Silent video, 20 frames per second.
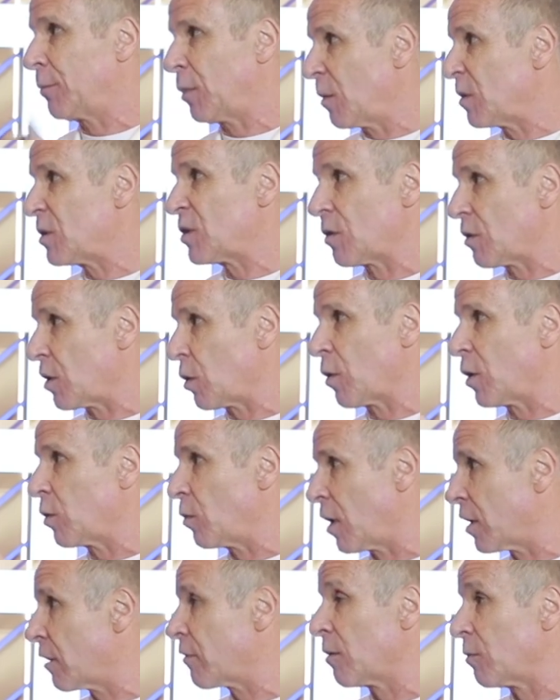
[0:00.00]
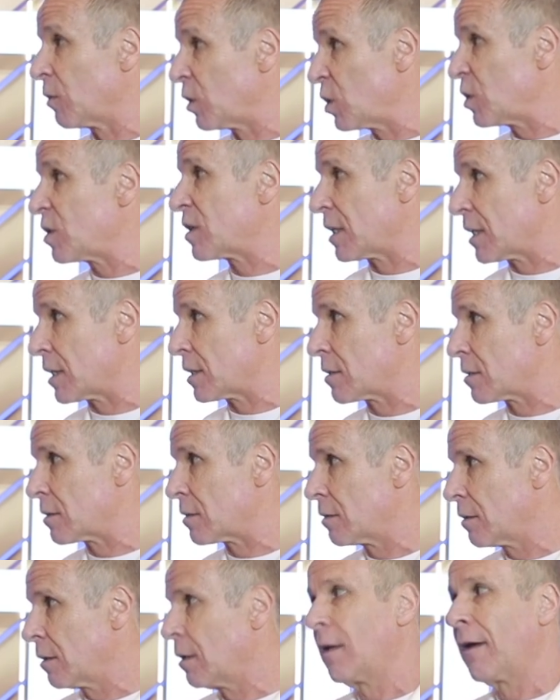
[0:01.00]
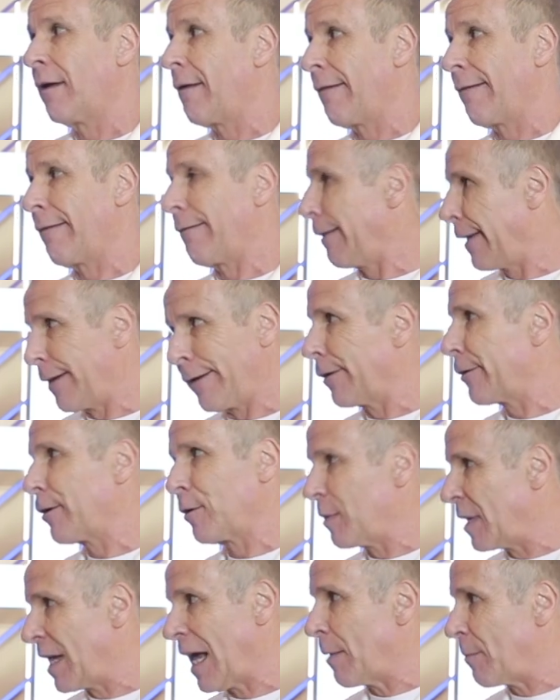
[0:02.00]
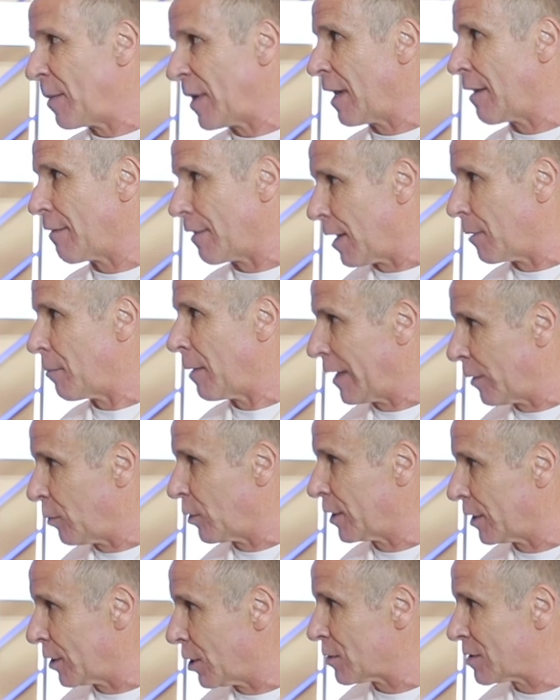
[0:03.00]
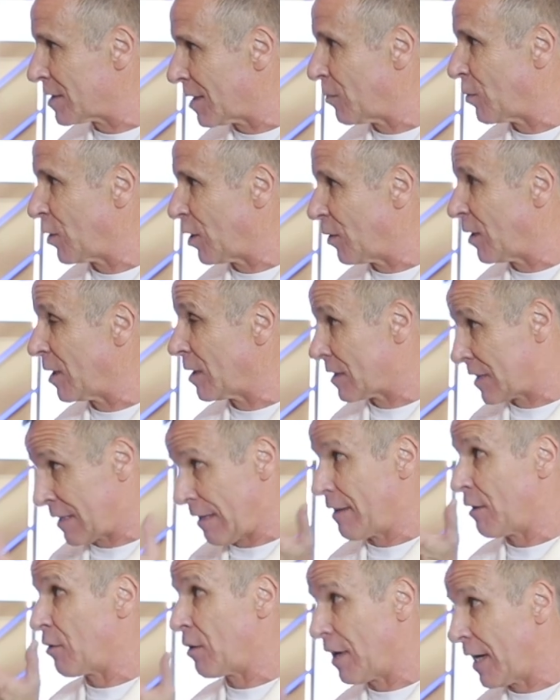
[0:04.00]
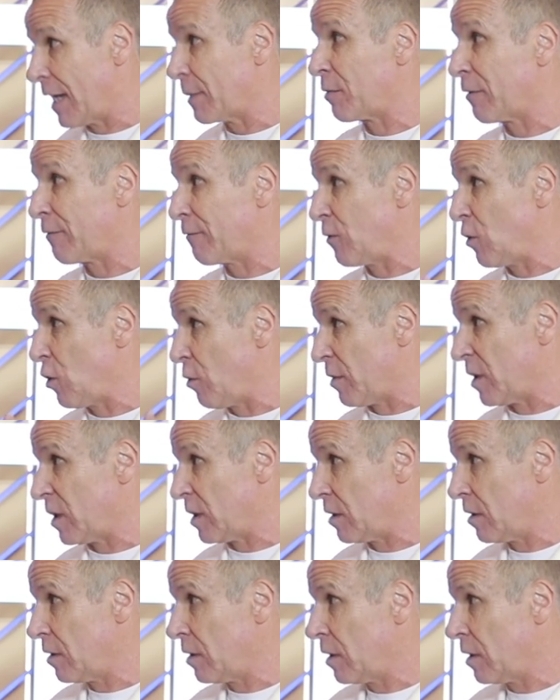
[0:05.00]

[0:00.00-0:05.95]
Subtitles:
promise you that when one of them loses, they're not going to be happy and they might want to go somewhere else, and they're a high performer.